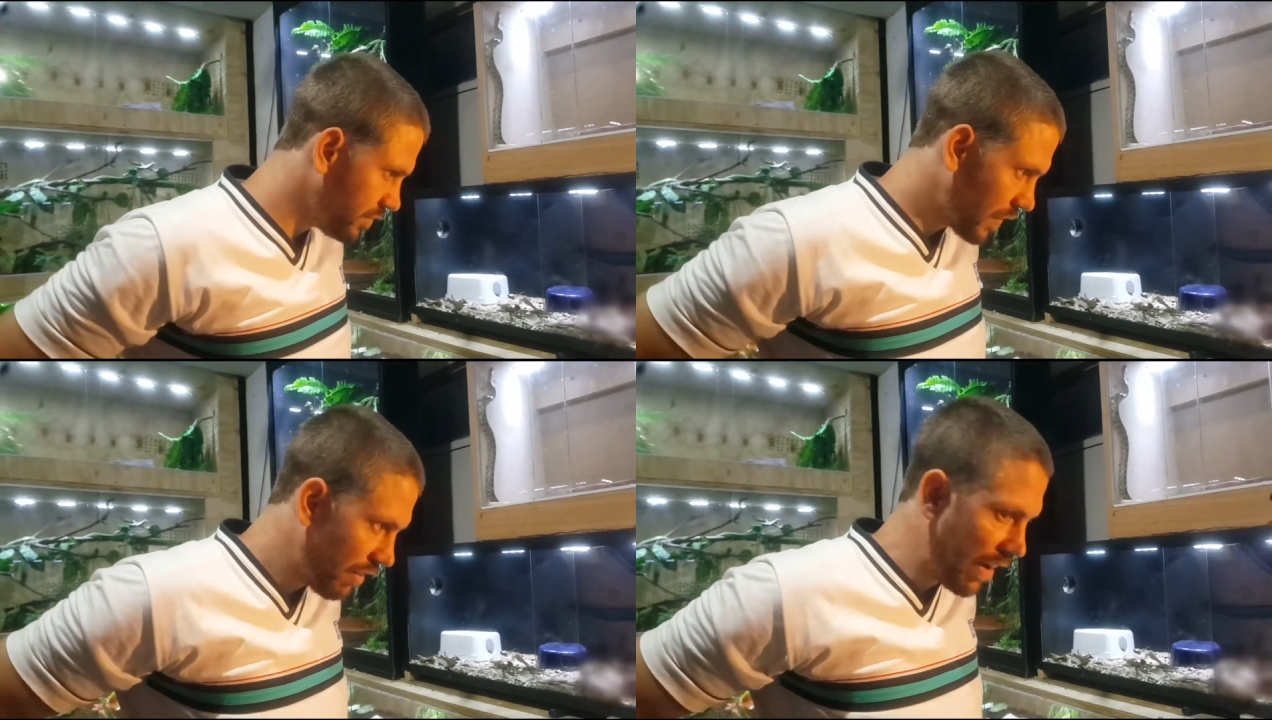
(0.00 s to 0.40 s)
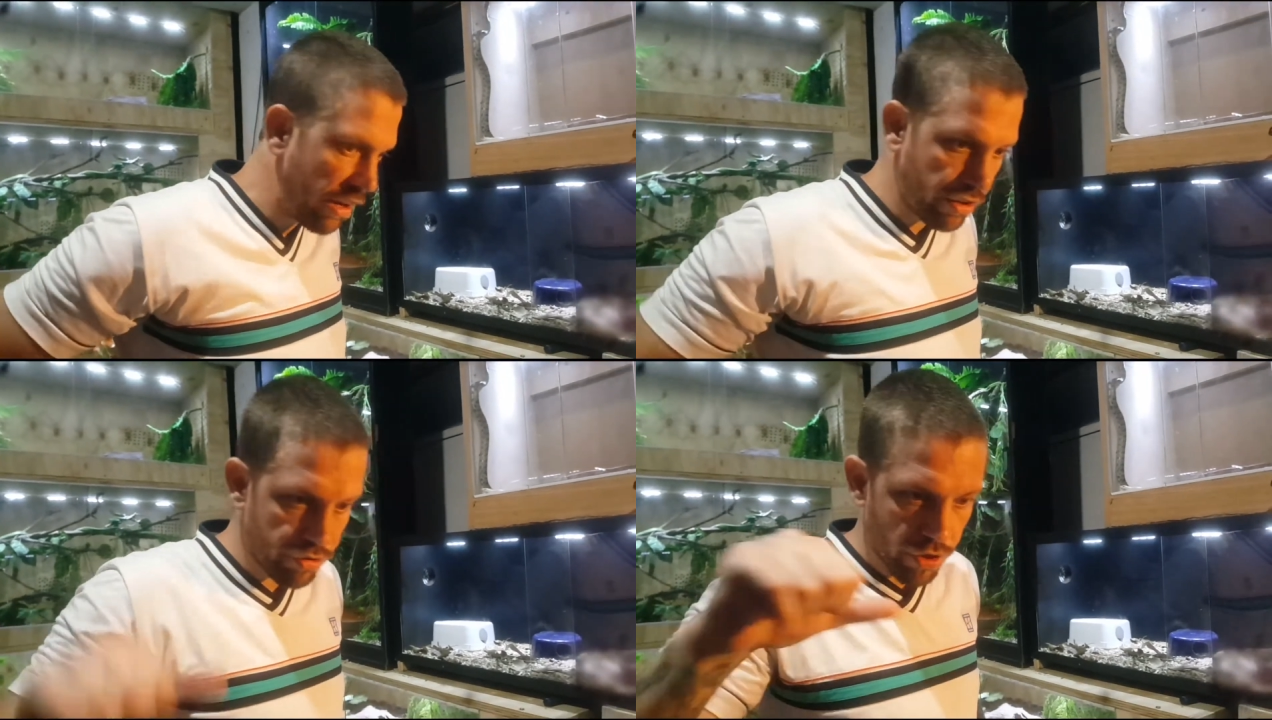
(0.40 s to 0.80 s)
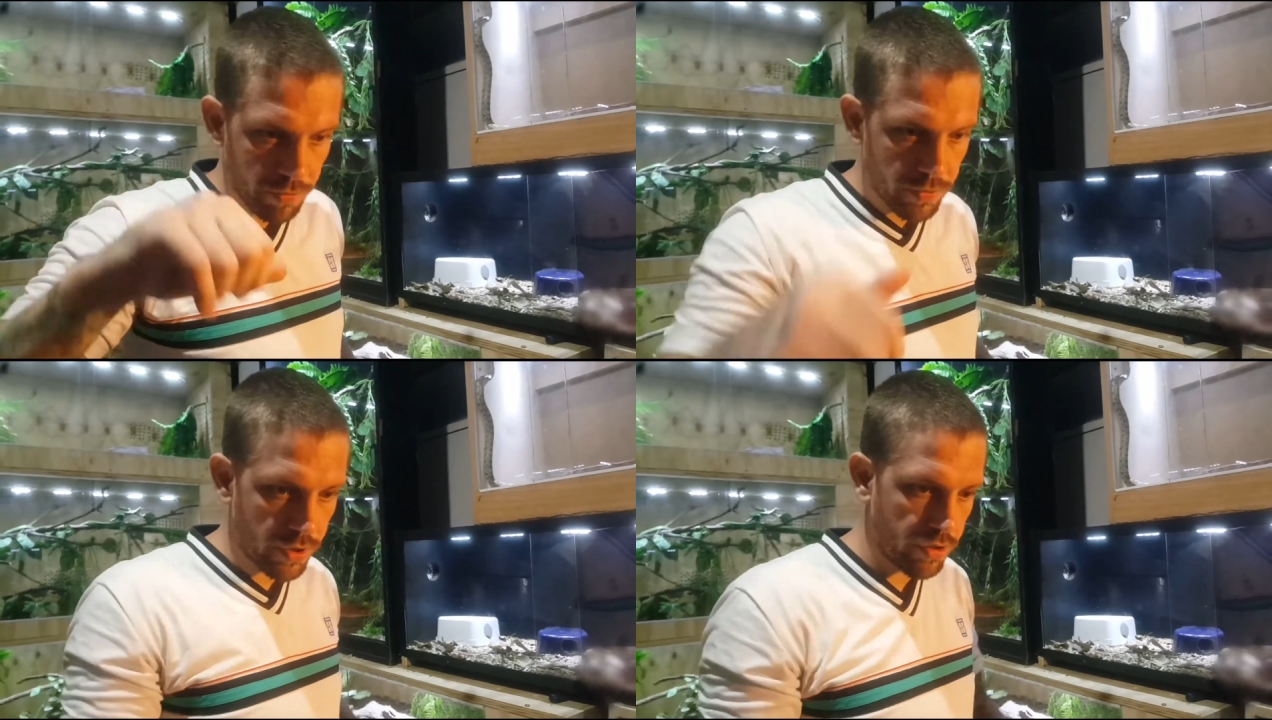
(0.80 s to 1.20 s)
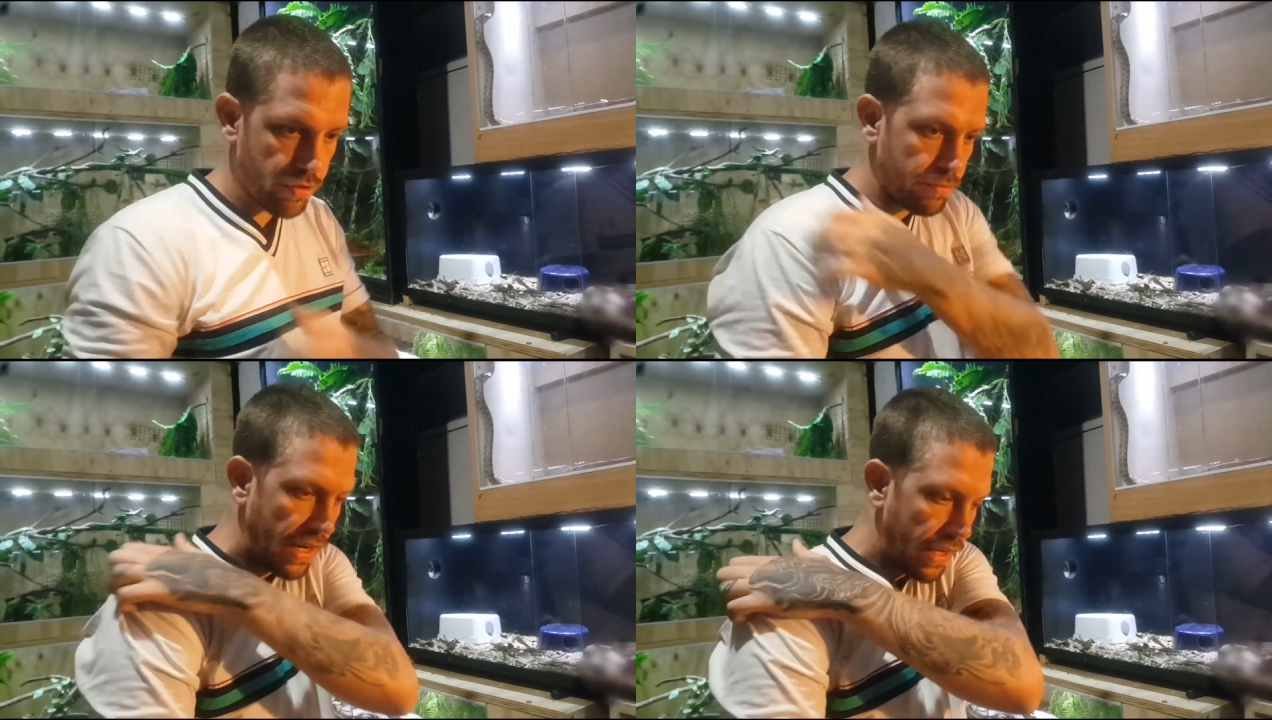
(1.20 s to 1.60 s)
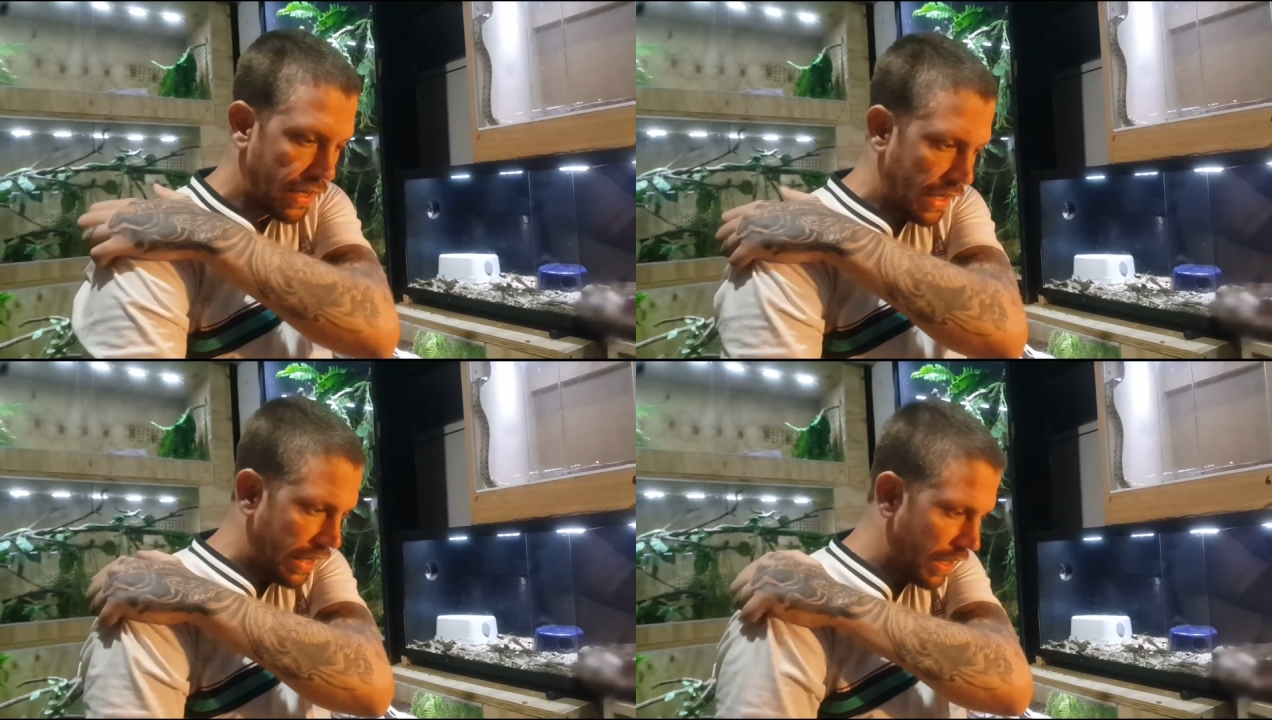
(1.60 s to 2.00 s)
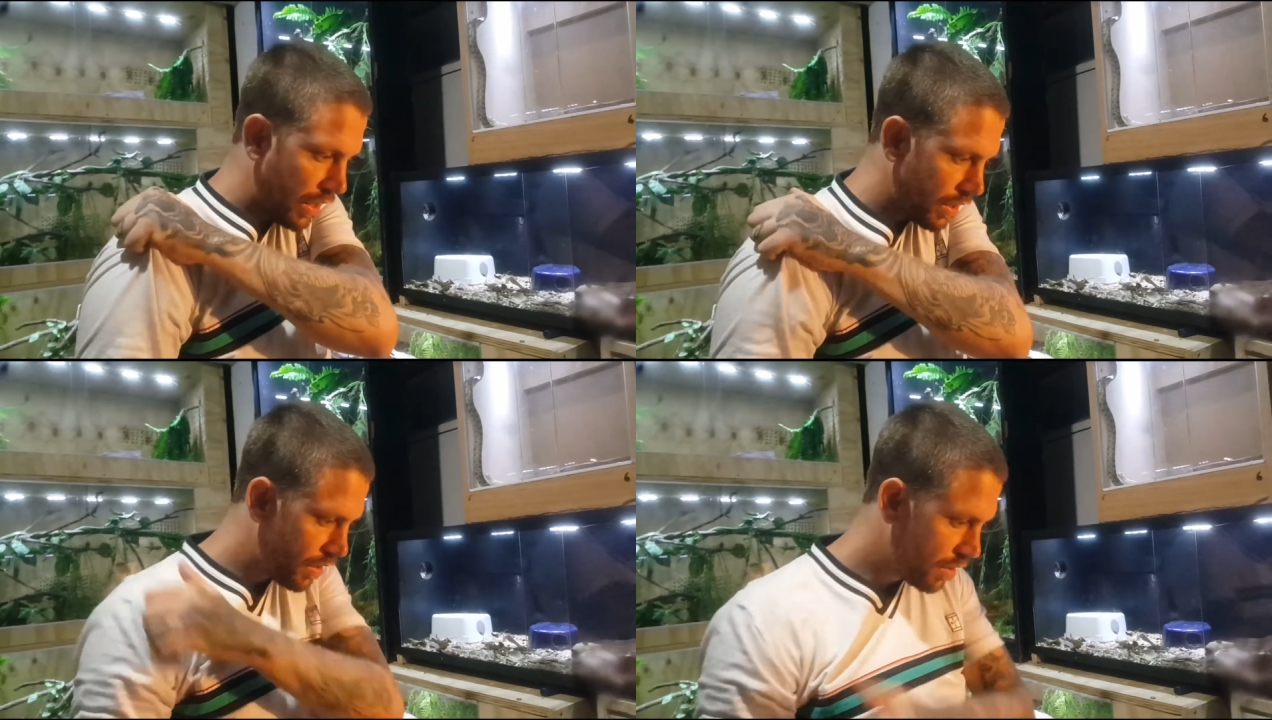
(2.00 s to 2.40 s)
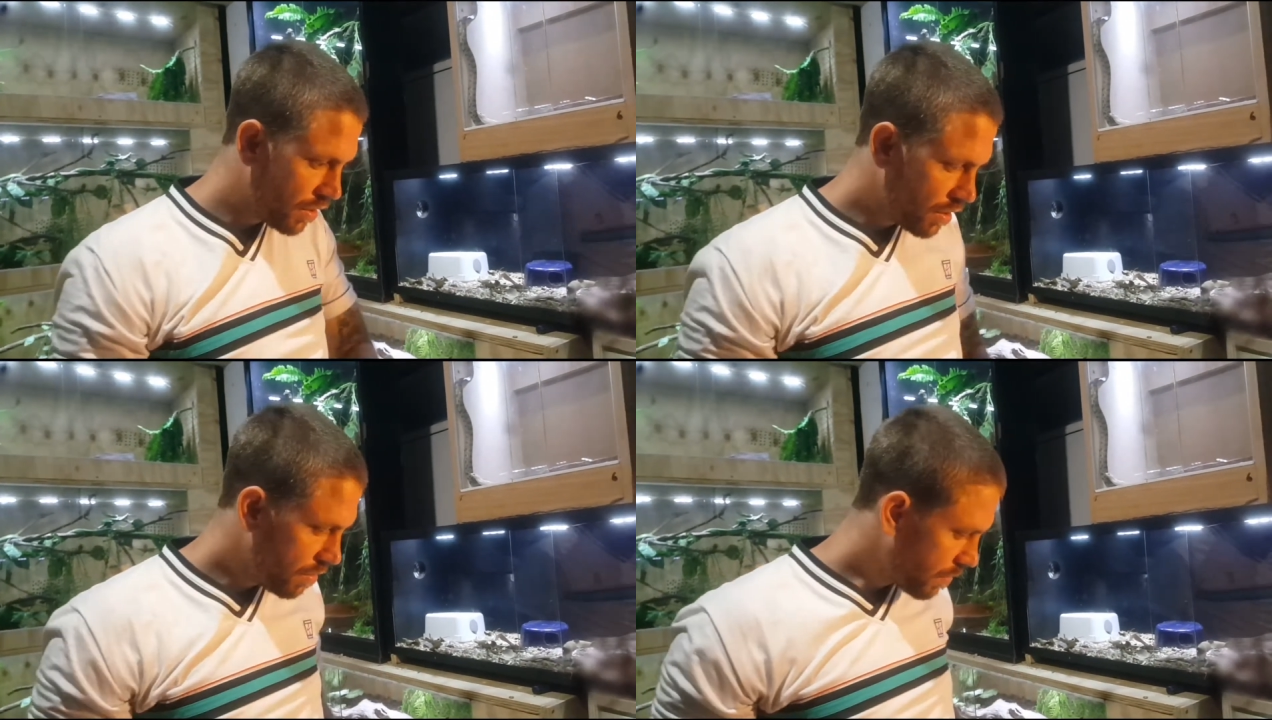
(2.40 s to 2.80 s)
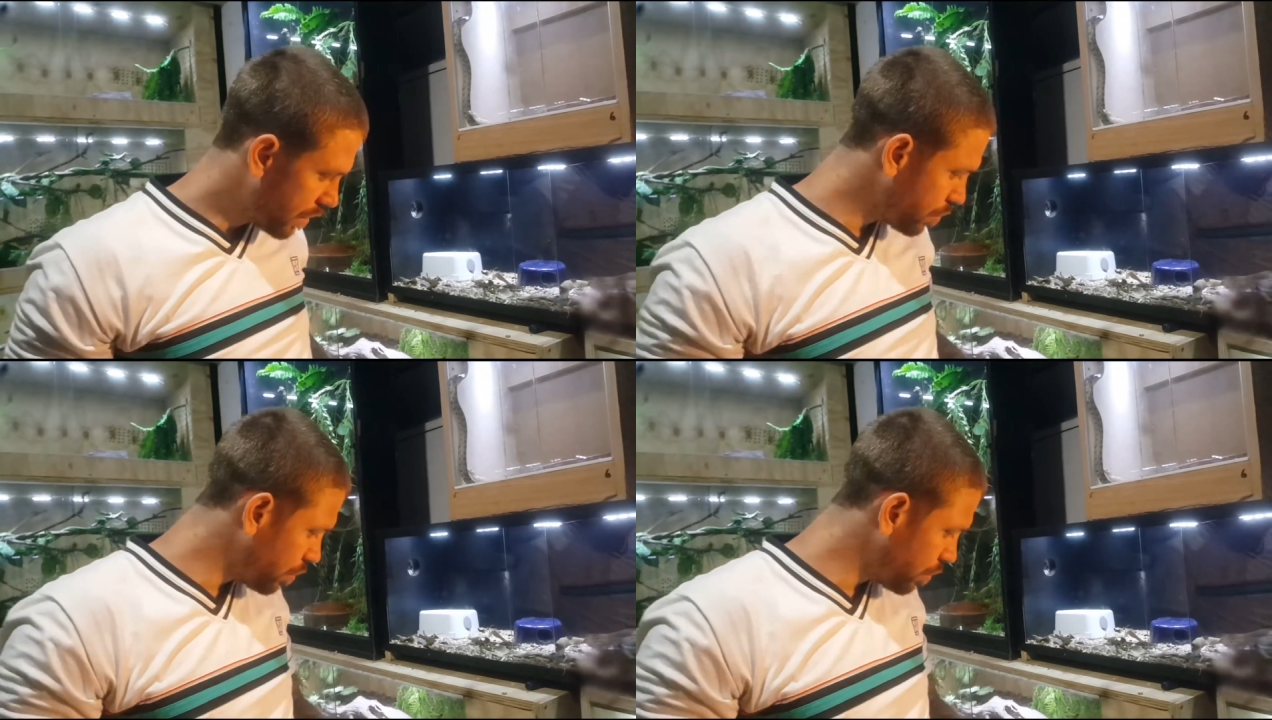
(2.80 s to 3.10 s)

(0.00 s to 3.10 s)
value has dropped dramatically, but it's